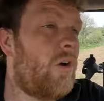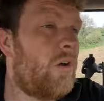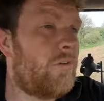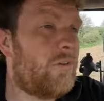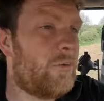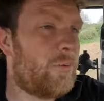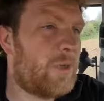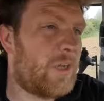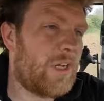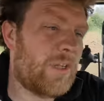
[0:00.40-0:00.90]

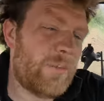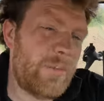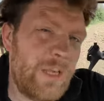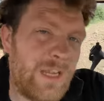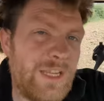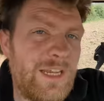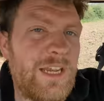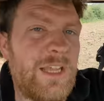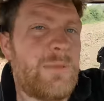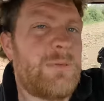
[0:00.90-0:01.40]
everybody,
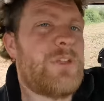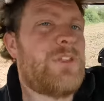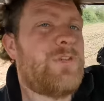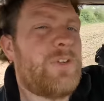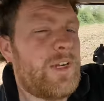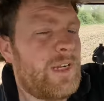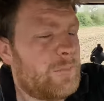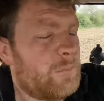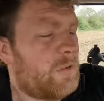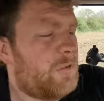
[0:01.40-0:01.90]
my name is
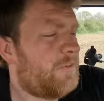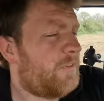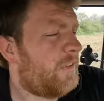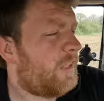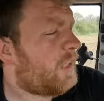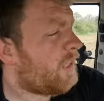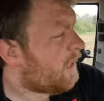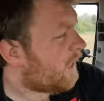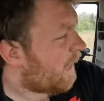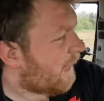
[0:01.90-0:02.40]
Farmer
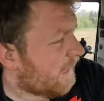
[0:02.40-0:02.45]
Phil